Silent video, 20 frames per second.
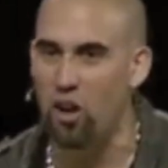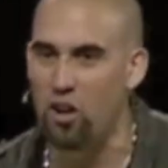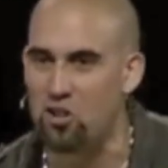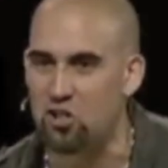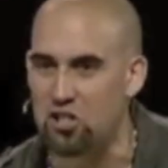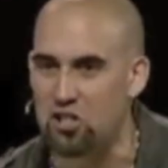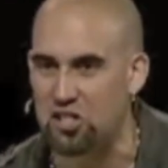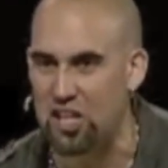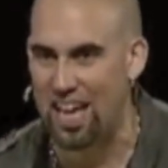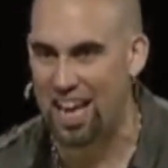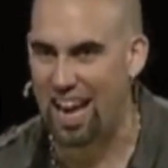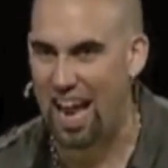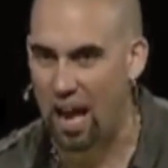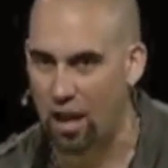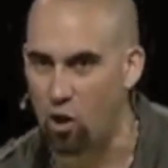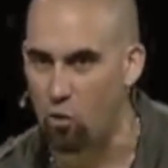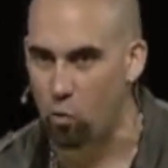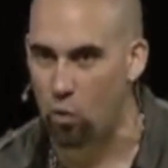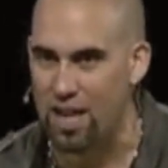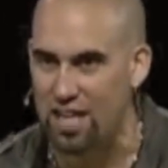understand how to
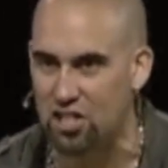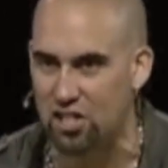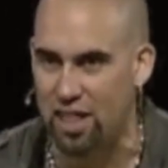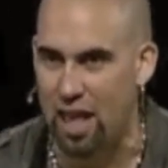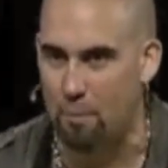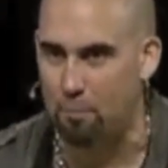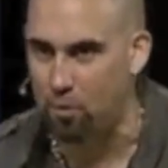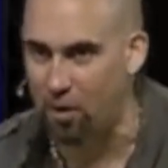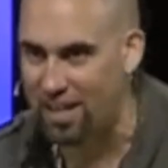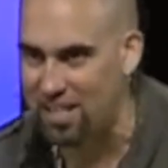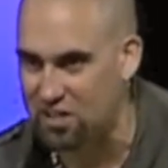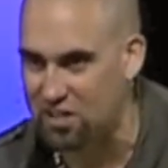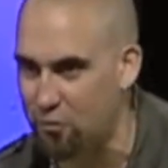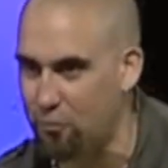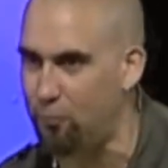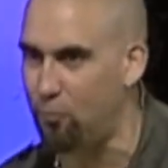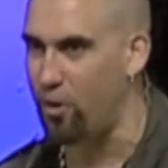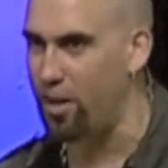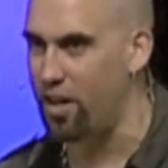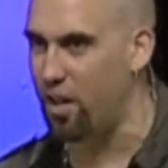reach that place of
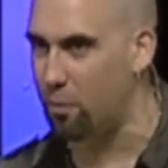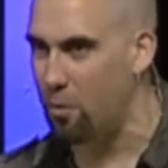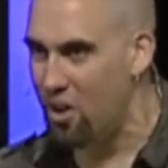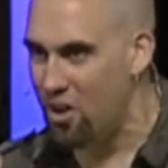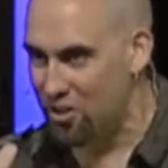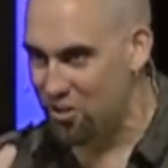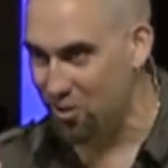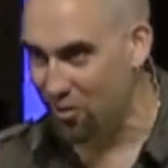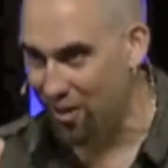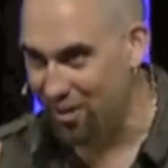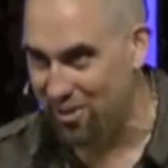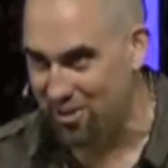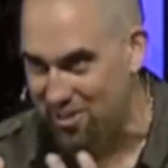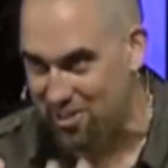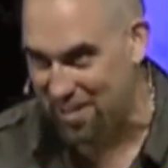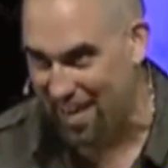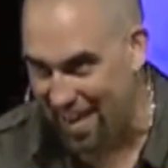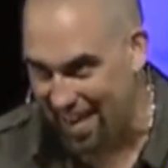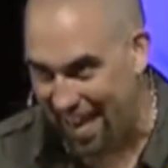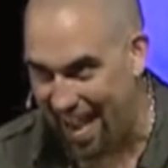freedom. You don't
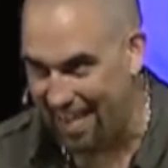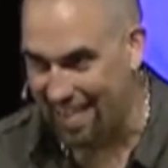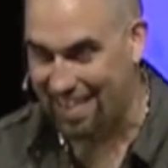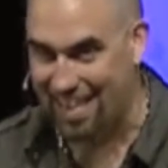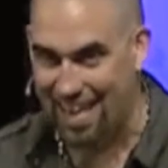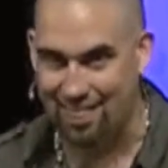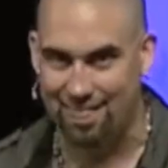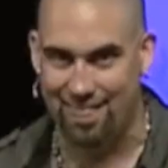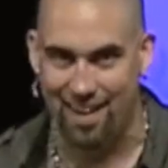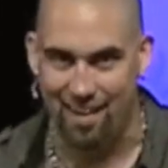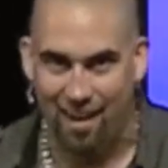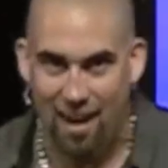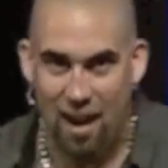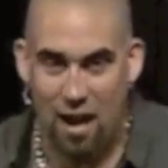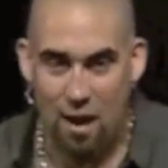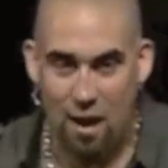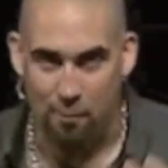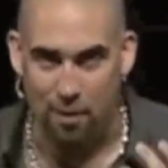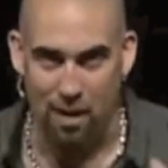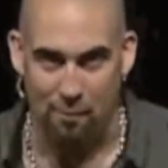understand how to get there,
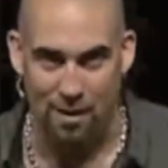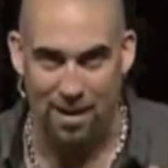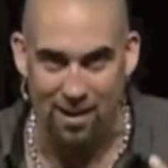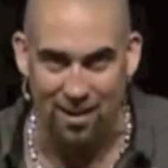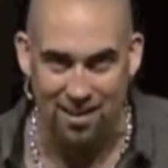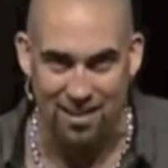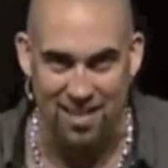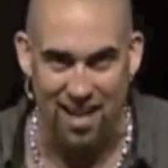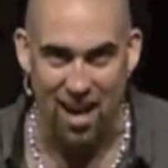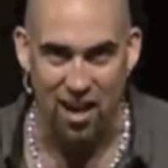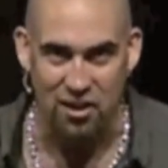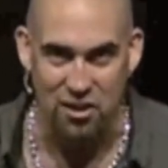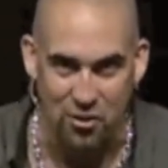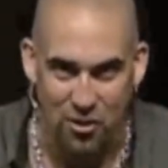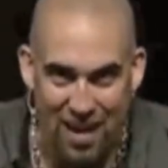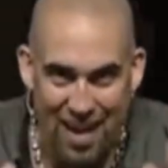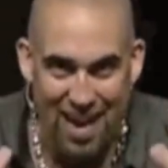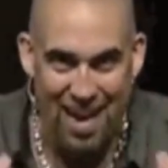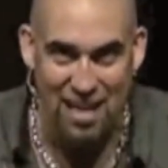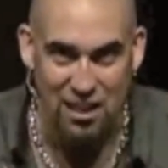but I'm here to tell you,
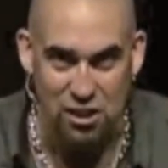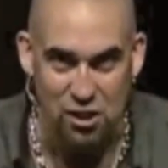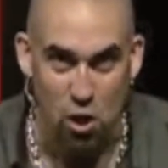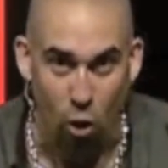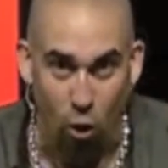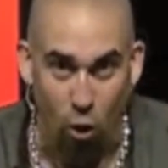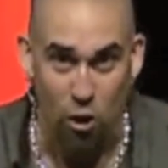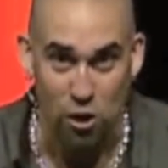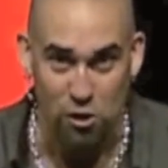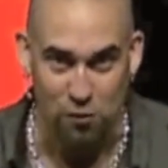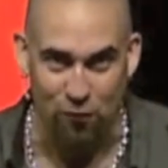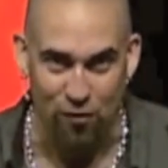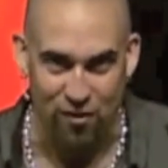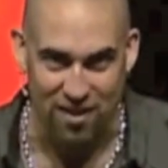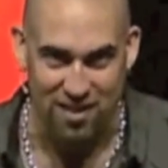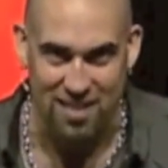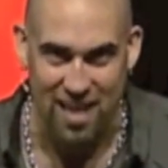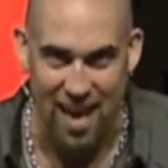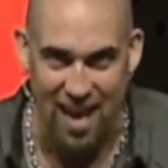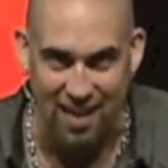it's yours for the
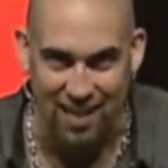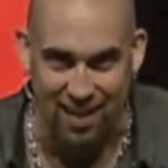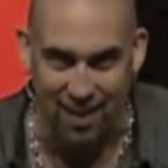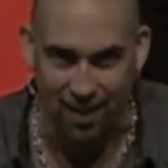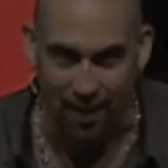taking.